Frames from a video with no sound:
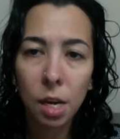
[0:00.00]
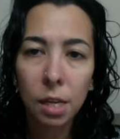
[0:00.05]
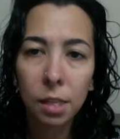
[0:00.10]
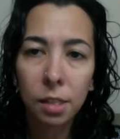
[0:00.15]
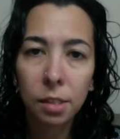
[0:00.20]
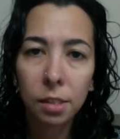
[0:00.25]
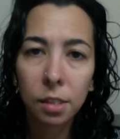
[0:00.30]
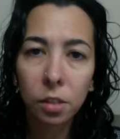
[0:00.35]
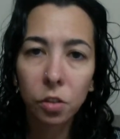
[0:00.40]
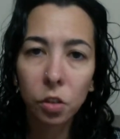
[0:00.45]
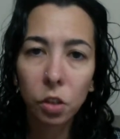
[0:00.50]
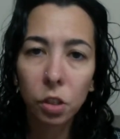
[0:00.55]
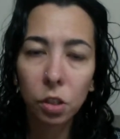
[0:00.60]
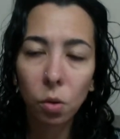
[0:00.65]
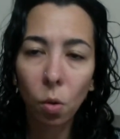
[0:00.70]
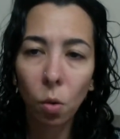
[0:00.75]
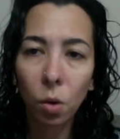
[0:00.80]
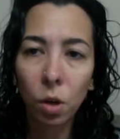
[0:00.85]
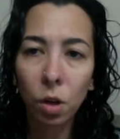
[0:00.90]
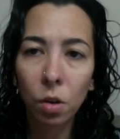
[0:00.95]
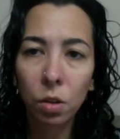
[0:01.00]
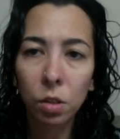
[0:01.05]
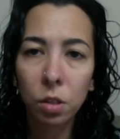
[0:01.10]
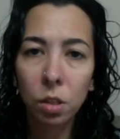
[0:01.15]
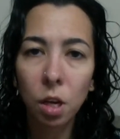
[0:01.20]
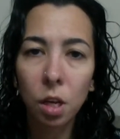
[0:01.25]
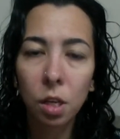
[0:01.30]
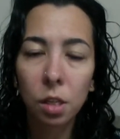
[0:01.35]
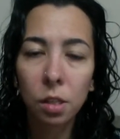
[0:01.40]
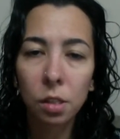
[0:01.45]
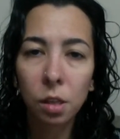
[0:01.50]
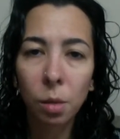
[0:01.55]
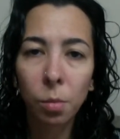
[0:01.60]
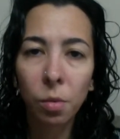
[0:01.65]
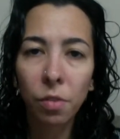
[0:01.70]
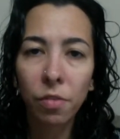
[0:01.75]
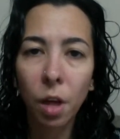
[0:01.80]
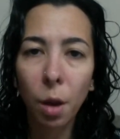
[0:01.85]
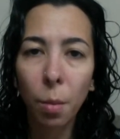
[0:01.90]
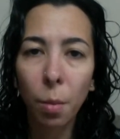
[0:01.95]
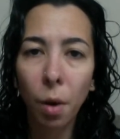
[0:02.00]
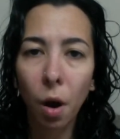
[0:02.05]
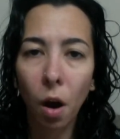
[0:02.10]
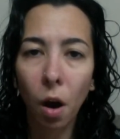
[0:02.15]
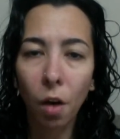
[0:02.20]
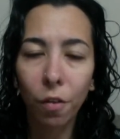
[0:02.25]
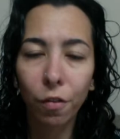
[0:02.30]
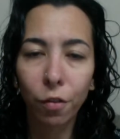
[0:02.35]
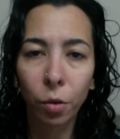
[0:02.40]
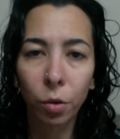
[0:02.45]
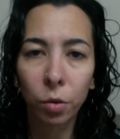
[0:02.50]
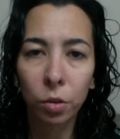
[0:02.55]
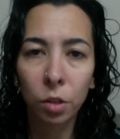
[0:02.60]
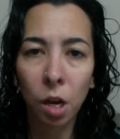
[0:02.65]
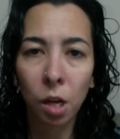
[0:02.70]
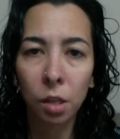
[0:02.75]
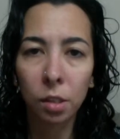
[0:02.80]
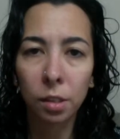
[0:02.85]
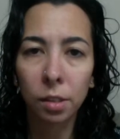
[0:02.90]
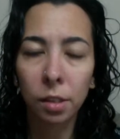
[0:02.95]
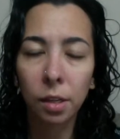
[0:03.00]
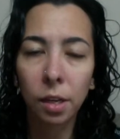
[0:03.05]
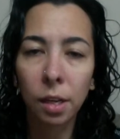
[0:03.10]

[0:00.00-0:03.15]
Citrus oils, some of them are phototoxic,